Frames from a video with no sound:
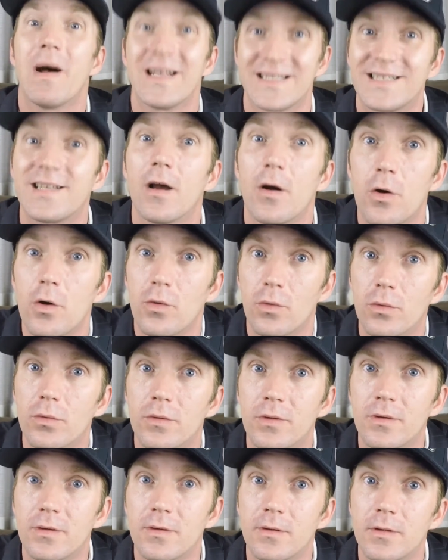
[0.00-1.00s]
my song.
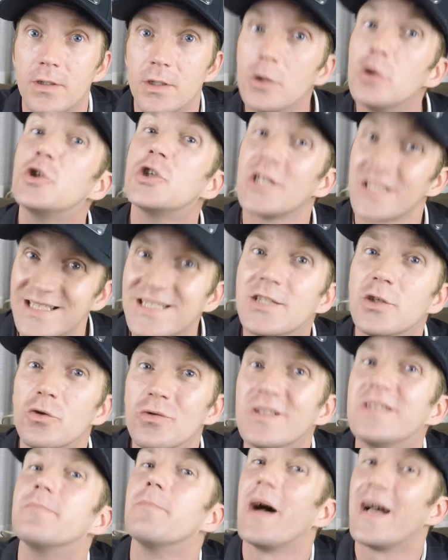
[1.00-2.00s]
You just
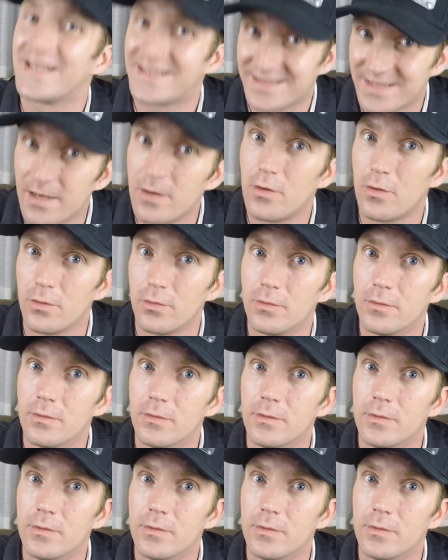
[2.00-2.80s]
use my song.